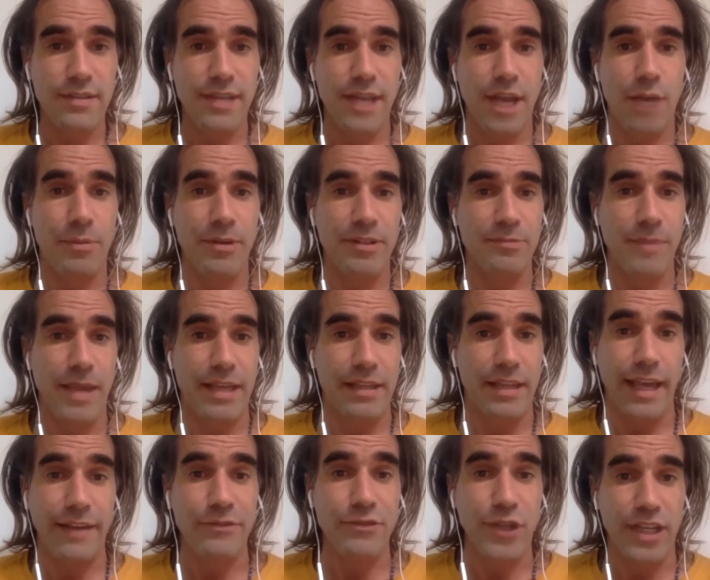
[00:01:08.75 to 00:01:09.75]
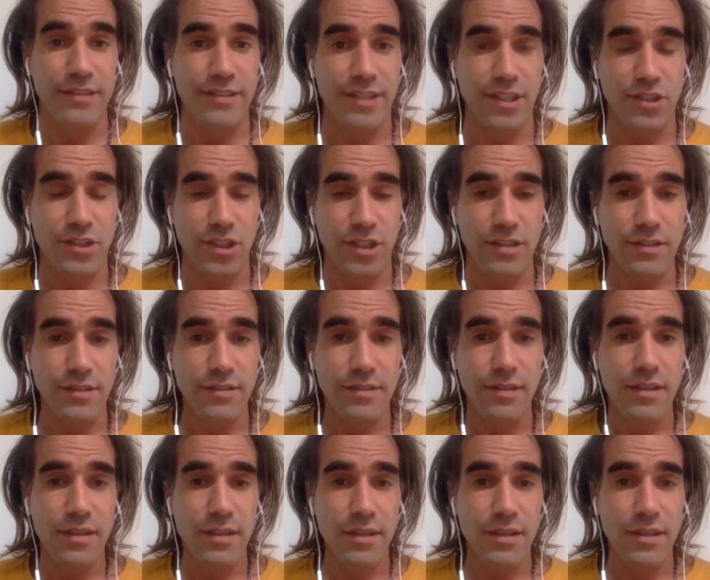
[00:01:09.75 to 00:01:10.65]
to help us make life transitions.